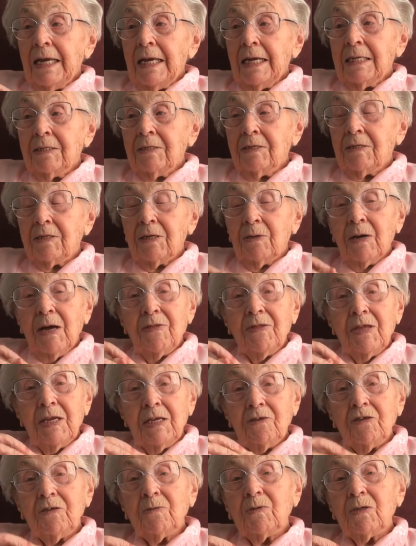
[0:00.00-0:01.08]
And so I
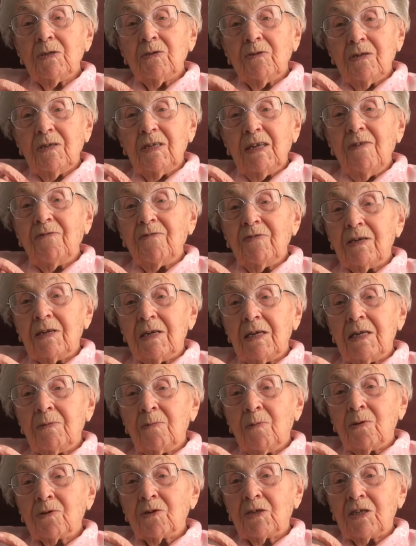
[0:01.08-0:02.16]
think she was
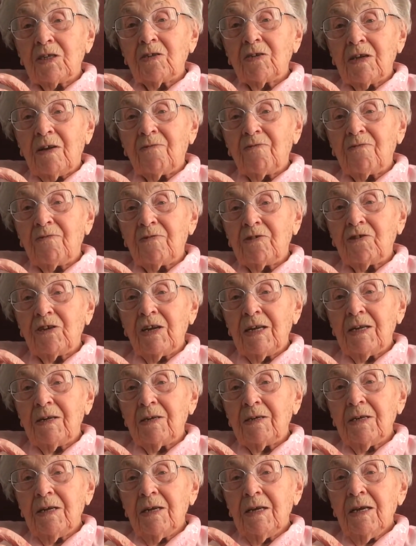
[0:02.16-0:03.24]
definitely was a
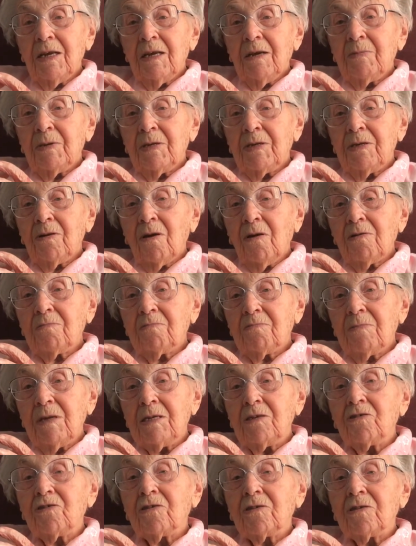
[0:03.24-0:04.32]
suffragette, but not
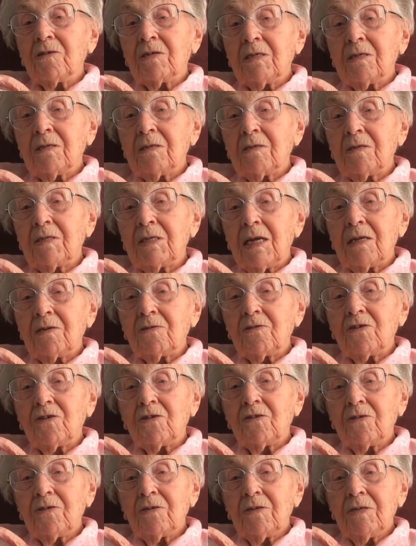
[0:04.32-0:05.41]
mentioned as
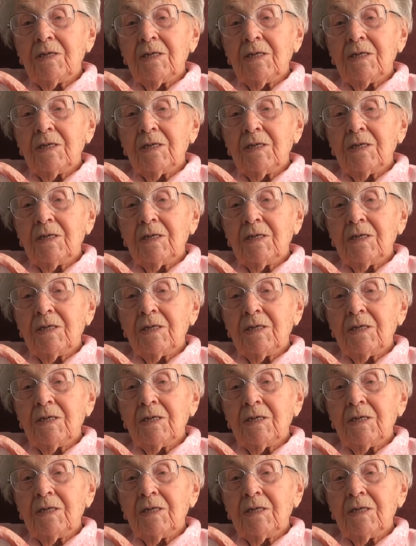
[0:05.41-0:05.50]
such